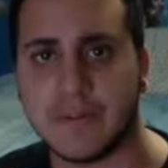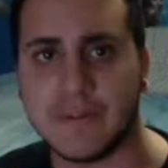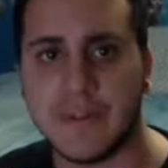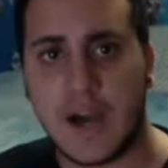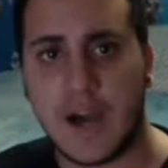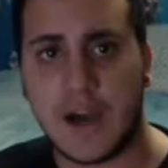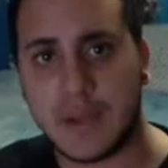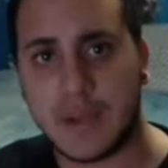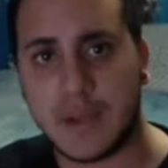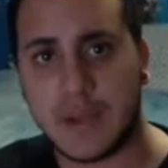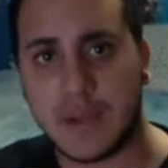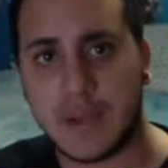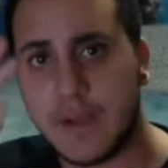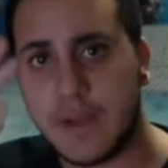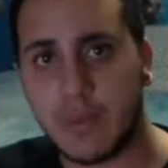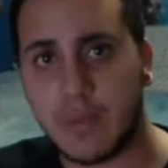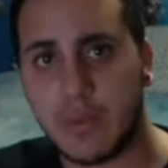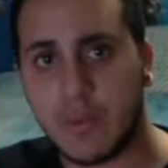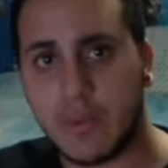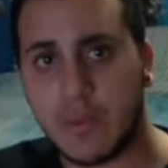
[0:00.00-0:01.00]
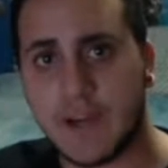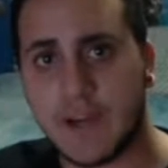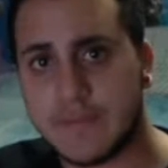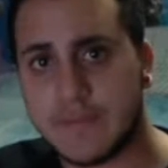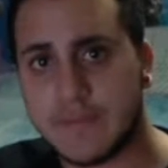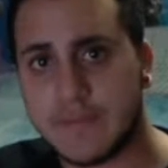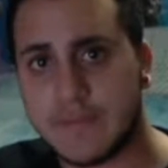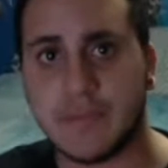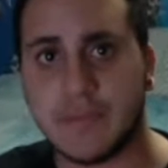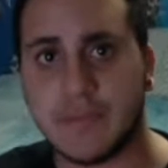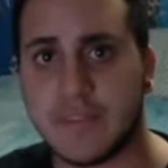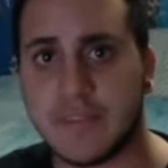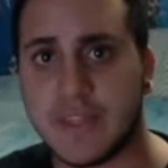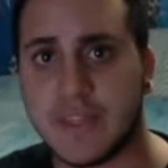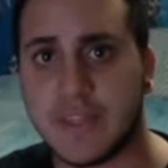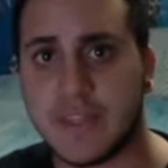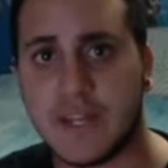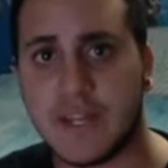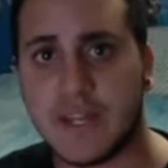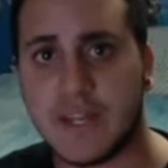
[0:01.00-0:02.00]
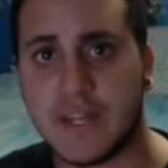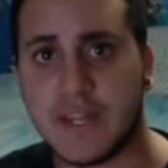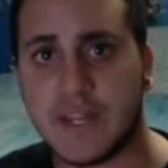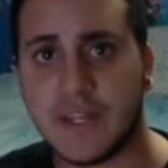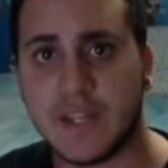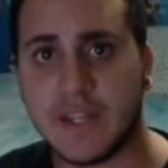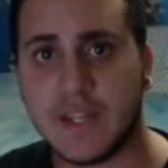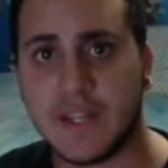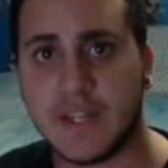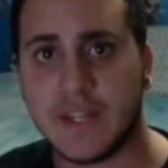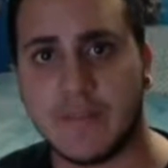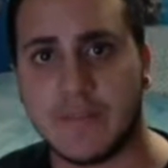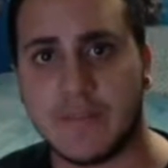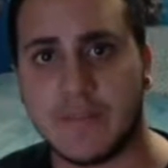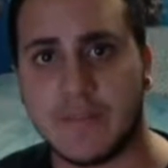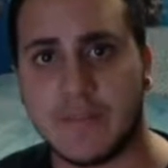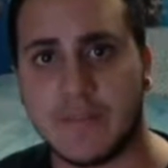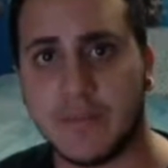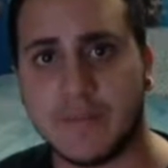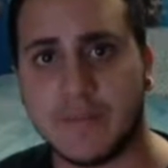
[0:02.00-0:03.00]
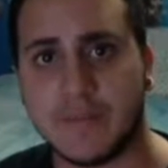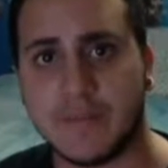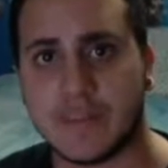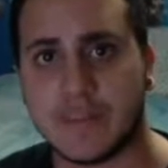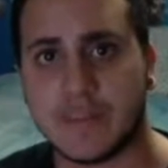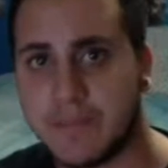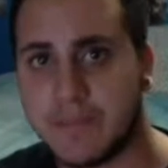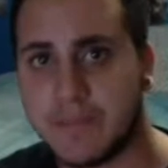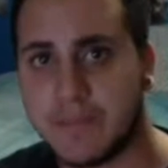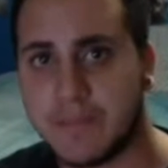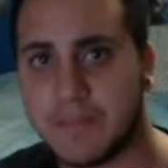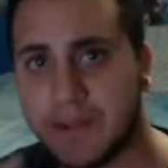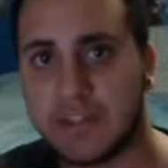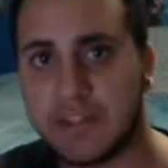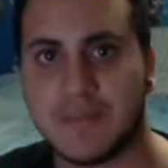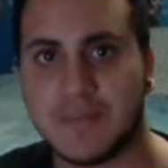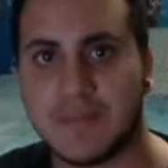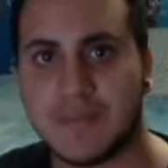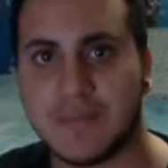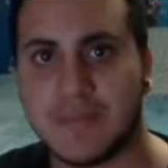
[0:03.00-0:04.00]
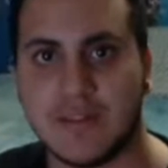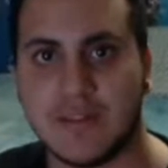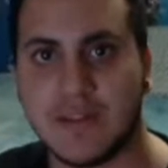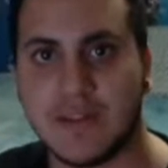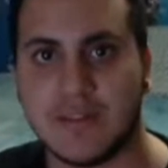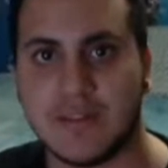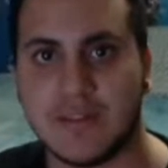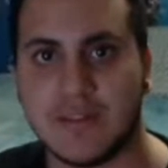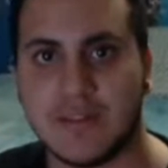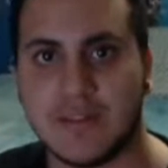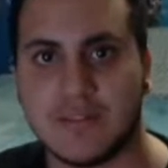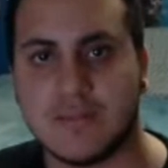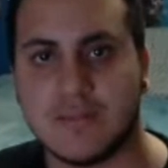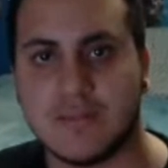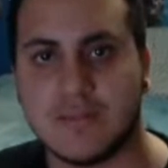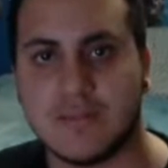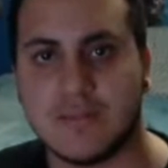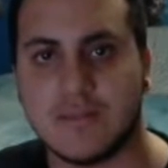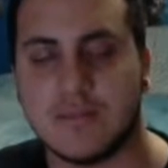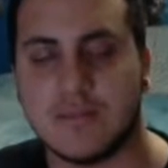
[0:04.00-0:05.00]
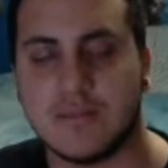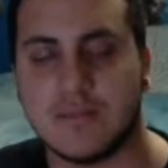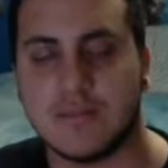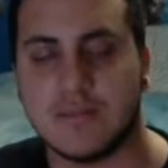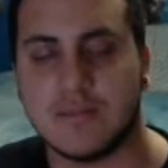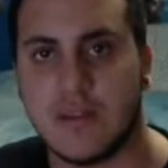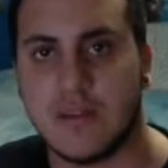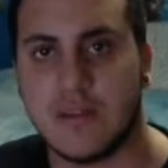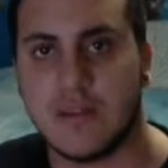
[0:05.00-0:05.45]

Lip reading: I waved hi, but they never waved hi back. They basically just looked at me and said nothing.